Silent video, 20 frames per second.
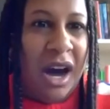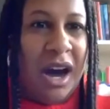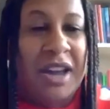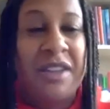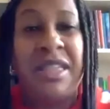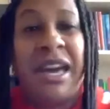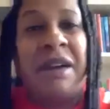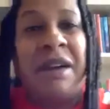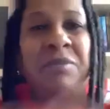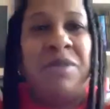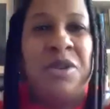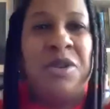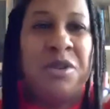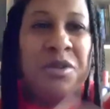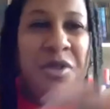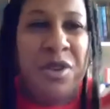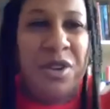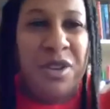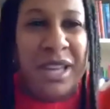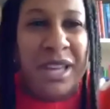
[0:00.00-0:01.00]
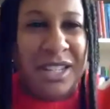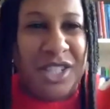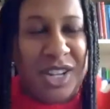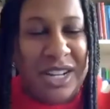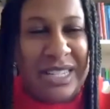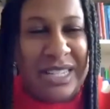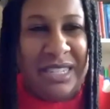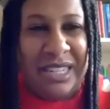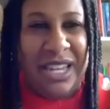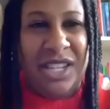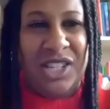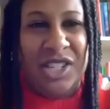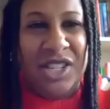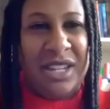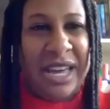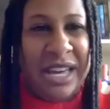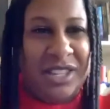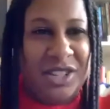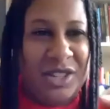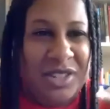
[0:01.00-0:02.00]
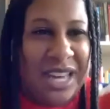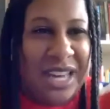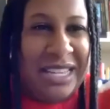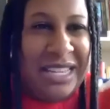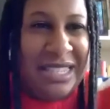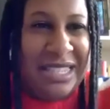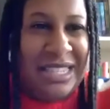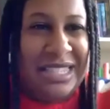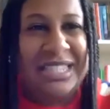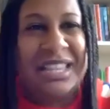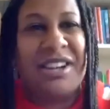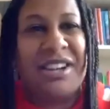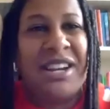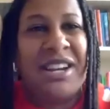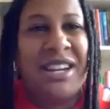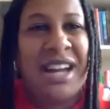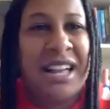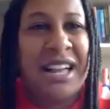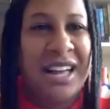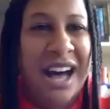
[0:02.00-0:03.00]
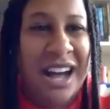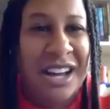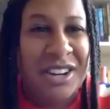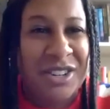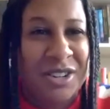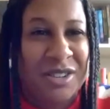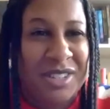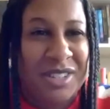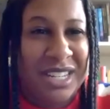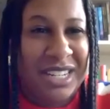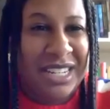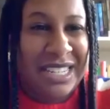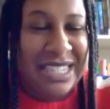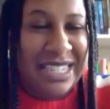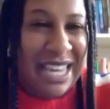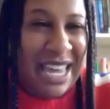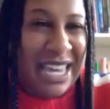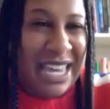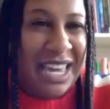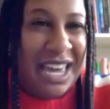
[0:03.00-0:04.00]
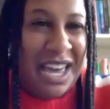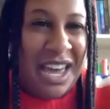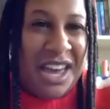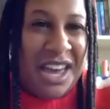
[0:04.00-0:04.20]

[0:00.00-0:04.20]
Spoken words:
In that beautiful like translation exercise that Sarah and Alejandro did, it's like